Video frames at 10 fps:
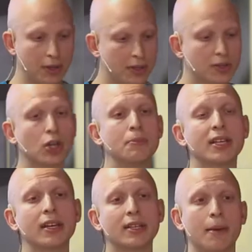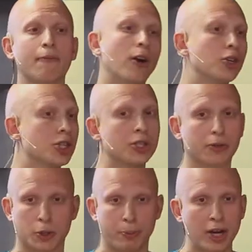the terms can accept
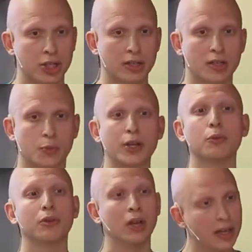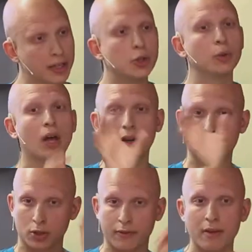functions or expressions. ReQL can do a lot
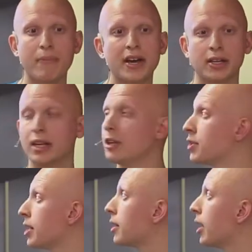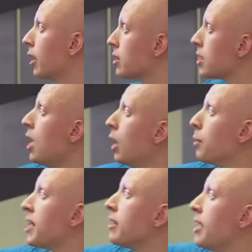of sort of embedded, interesting things.
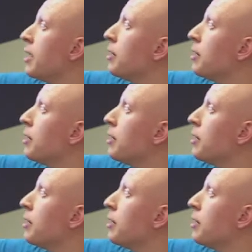And we're saying